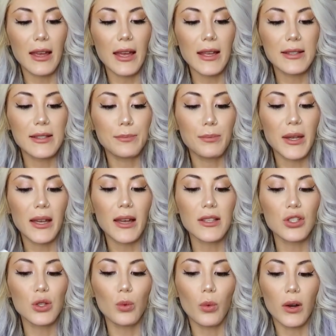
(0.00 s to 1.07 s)
it's
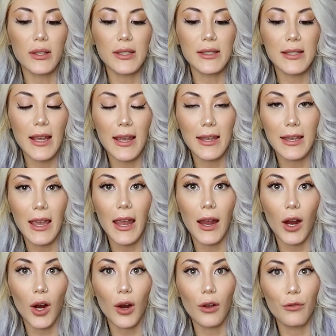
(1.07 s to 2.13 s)
because you want to take
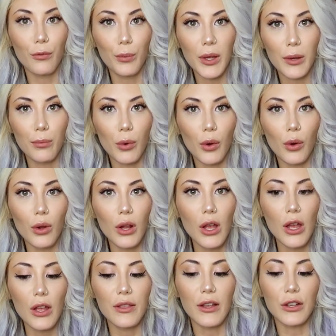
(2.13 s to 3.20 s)
care of people
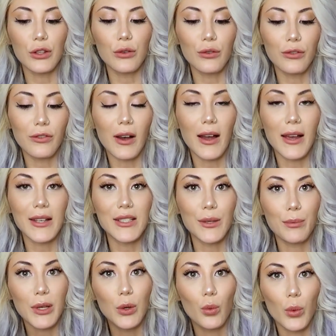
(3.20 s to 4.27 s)
that you find to
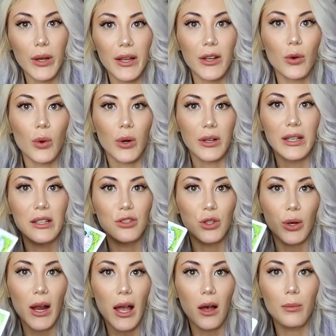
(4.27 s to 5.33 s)
be weak or need
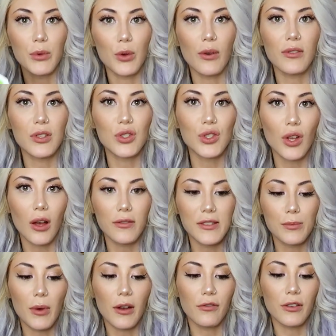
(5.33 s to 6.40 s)
your help. You have a soft
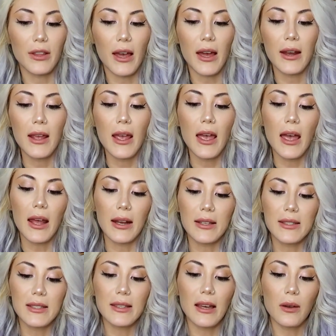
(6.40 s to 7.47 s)
spot for that. And I
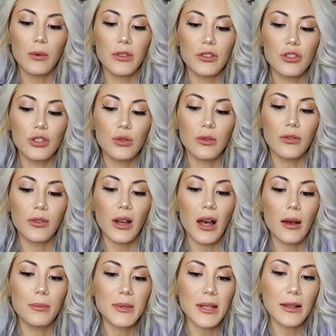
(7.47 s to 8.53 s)
see that with the Two of
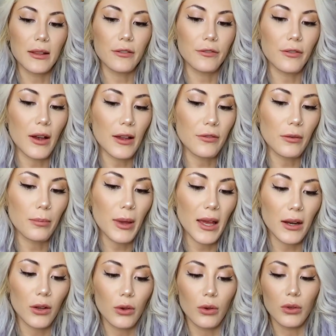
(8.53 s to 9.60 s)
Cups and the Five of
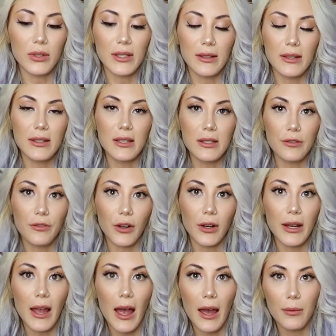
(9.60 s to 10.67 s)
Pentacles. And this is a
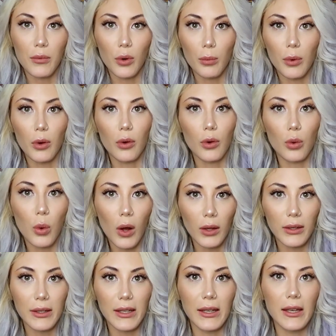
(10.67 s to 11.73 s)
very admirable
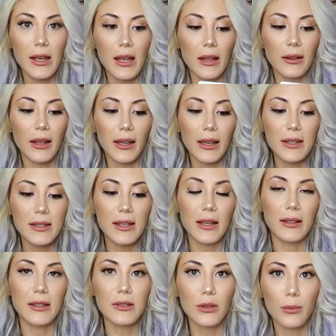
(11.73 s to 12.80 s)
quality. Like I
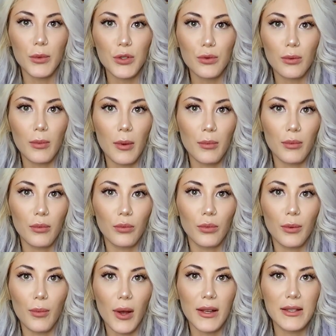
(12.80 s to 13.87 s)
said, this almost rem
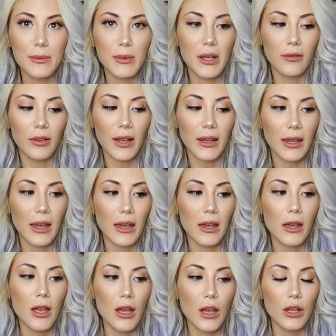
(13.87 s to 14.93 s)
reminds me of like
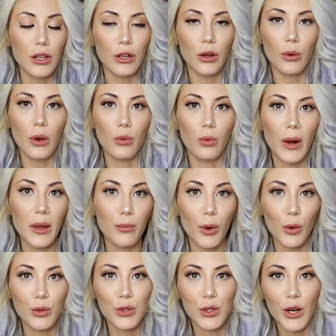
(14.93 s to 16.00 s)
a, you know, a
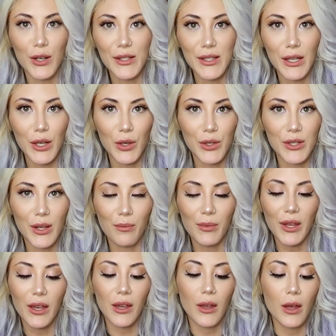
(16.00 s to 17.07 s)
rainbow star seed or
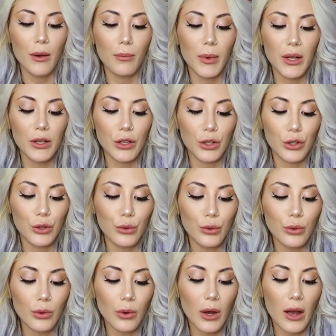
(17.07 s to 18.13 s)
something. But
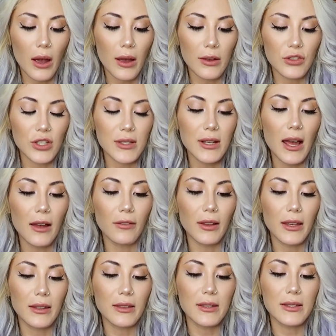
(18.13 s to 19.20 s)
you just have
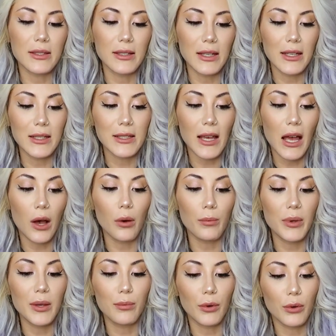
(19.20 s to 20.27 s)
like this need to
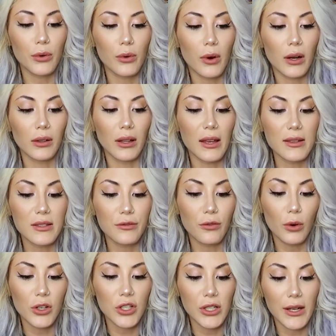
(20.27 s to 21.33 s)
help people who are less
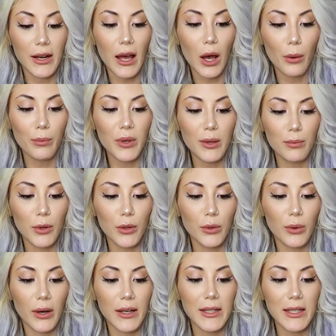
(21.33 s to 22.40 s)
fortunate, help people
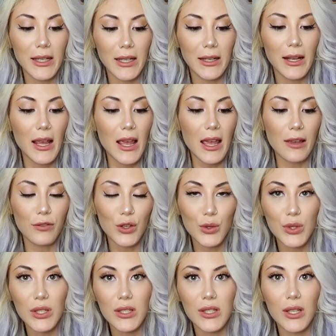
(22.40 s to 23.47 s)
who are in need. If you
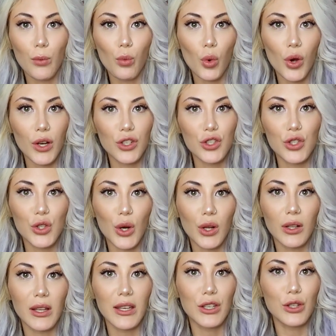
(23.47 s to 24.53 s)
see someone
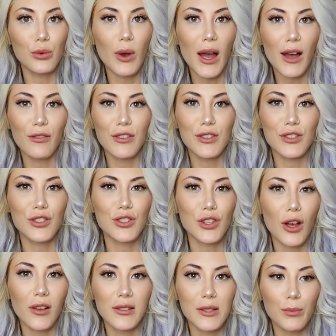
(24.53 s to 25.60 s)
struggling, you have this
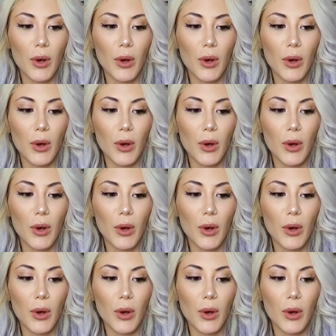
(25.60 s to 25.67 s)
soft